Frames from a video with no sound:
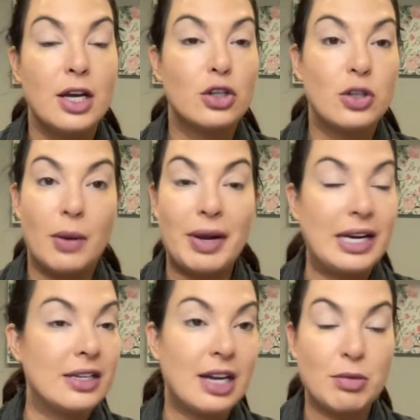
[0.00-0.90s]
So that way,
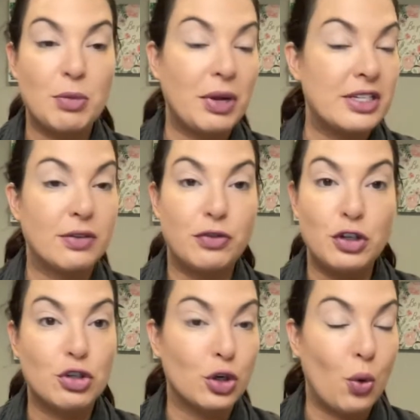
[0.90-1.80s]
anytime you place a
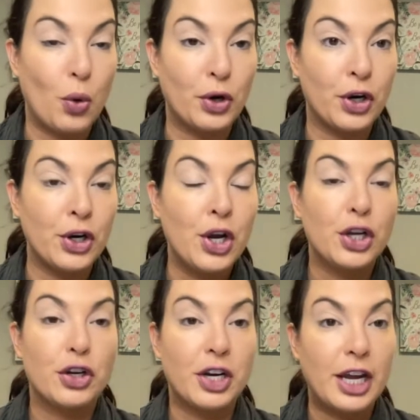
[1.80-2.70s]
future order,
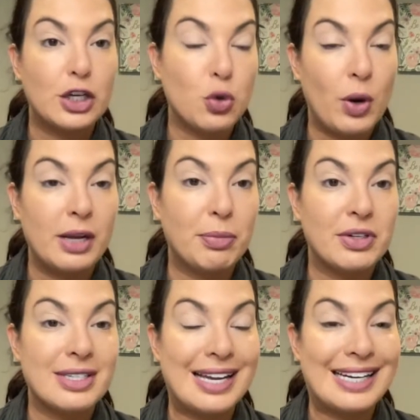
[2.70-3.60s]
you're going to get twenty
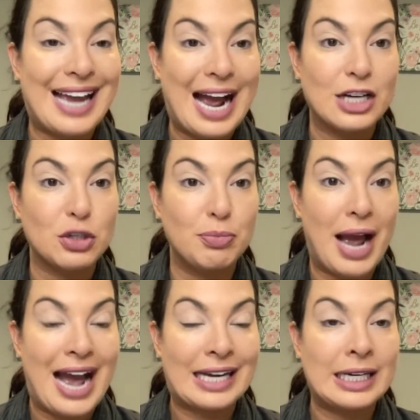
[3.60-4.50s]
percent cash
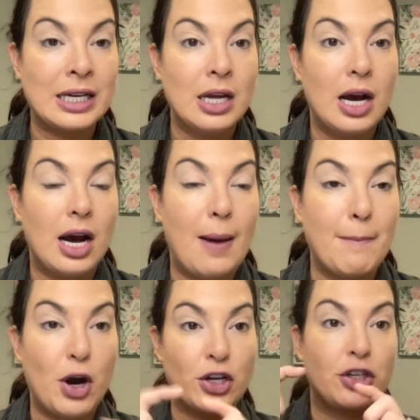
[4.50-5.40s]
back
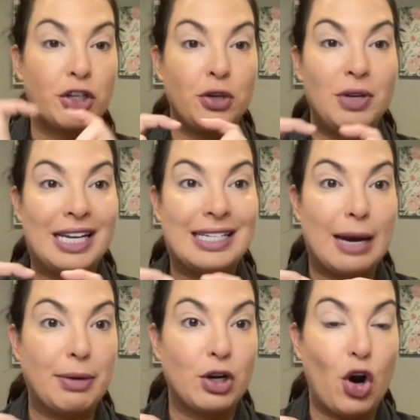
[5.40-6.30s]
um, on your Younique
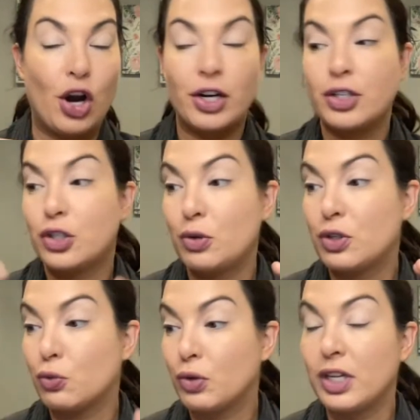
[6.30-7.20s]
debit card. So it's
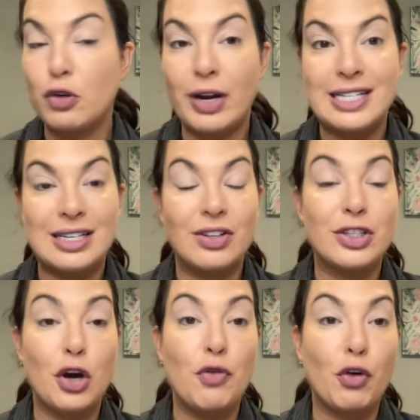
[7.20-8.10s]
a really great deal.
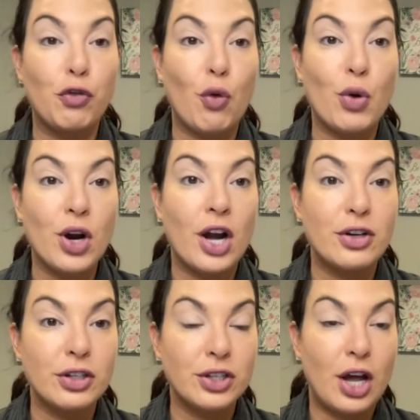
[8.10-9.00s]
It's over four
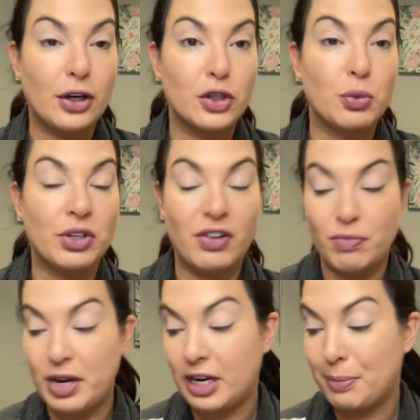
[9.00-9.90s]
hundred dollars worth of
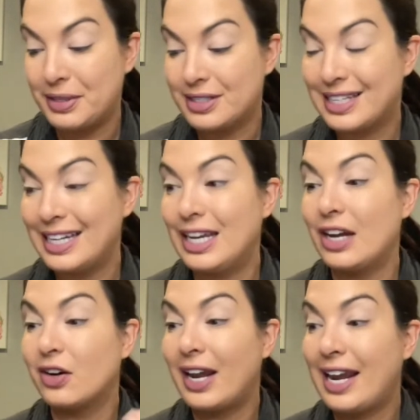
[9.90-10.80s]
makeup and
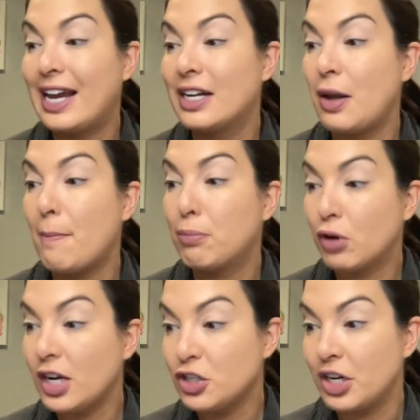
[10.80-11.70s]
skincare and
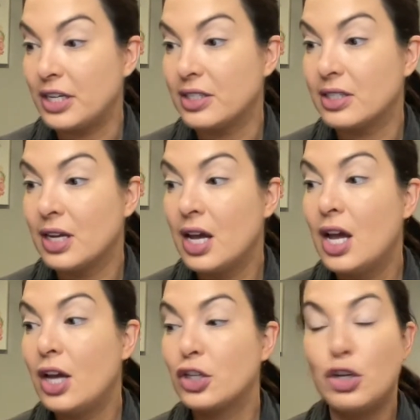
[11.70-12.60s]
brushes.
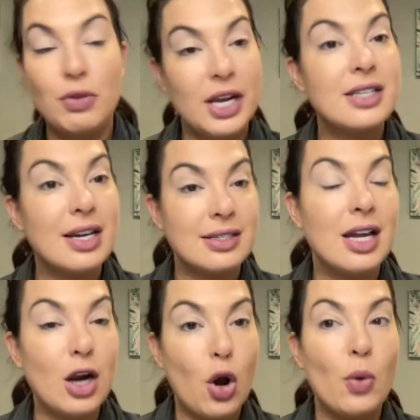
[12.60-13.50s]
Younique does
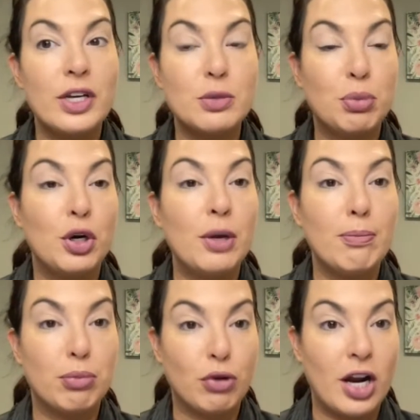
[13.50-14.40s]
not always put
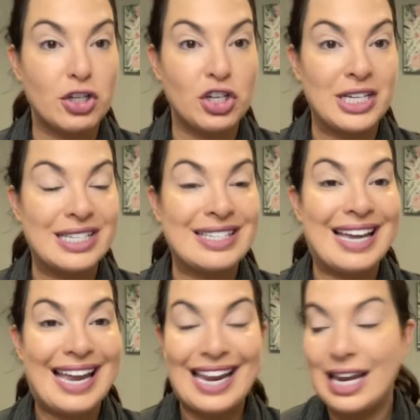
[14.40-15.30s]
brushes
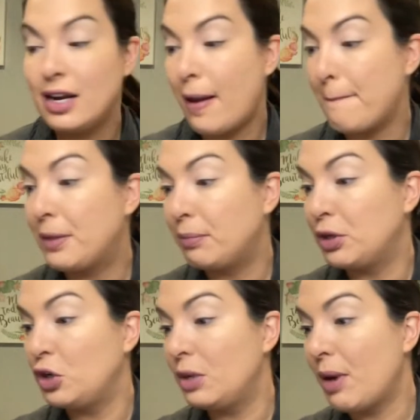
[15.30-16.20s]
in the
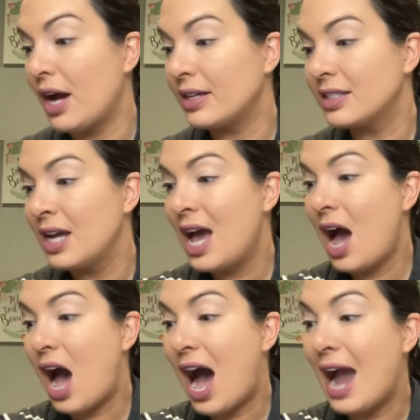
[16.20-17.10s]
beauty box.
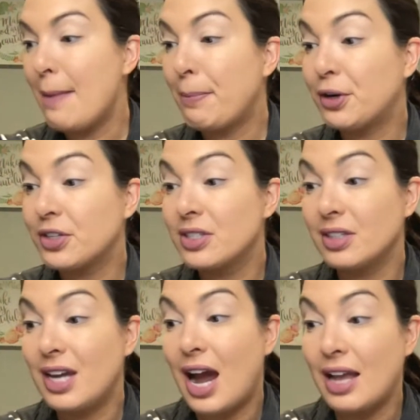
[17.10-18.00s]
I
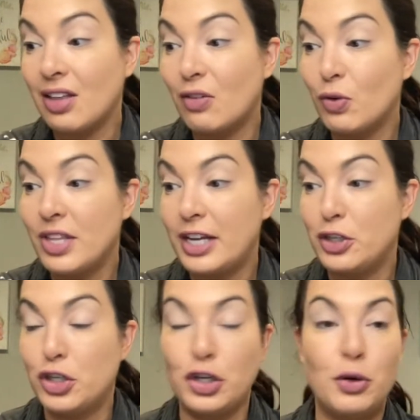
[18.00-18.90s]
personally, I love when they
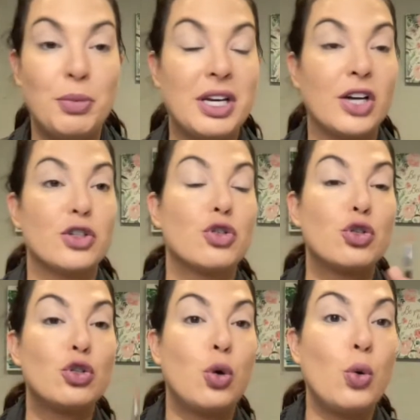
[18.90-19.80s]
do because
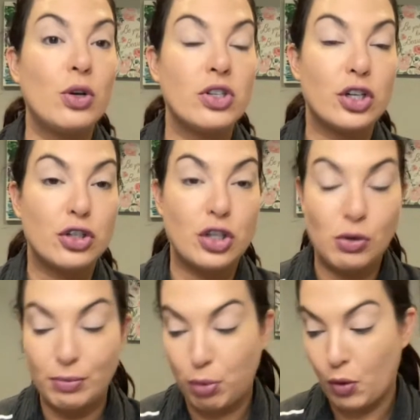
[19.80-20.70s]
tools are
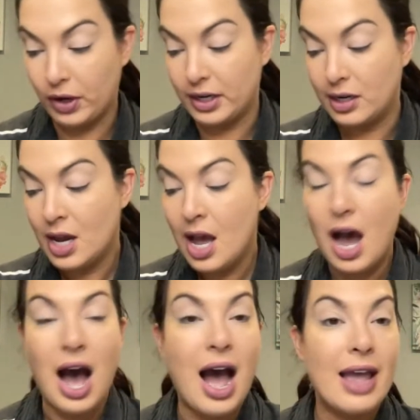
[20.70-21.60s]
so important.
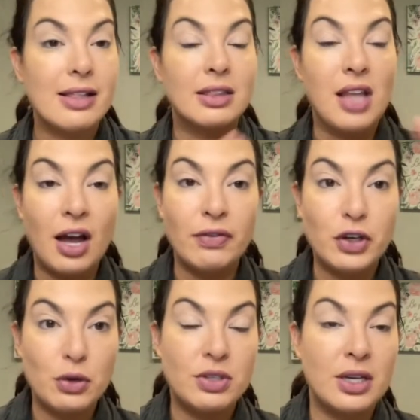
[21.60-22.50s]
I love
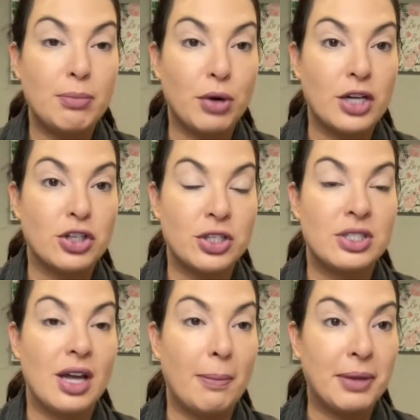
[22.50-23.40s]
using brushes
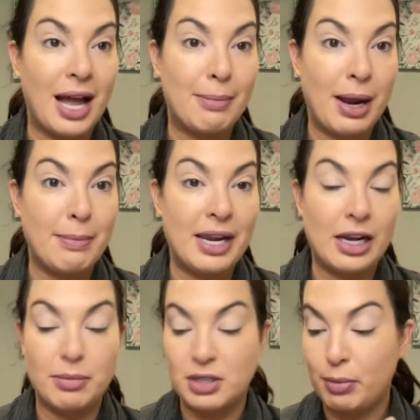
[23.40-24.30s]
to apply my
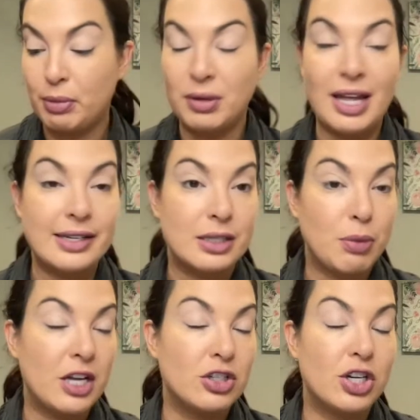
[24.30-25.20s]
makeup. Some people like
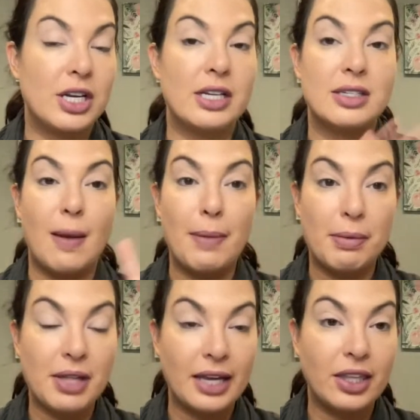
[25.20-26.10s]
sponges. Some
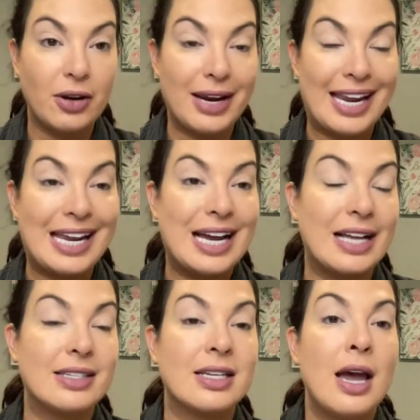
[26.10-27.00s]
people like their
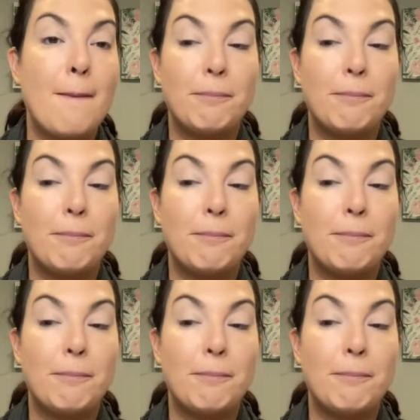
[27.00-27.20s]
hands.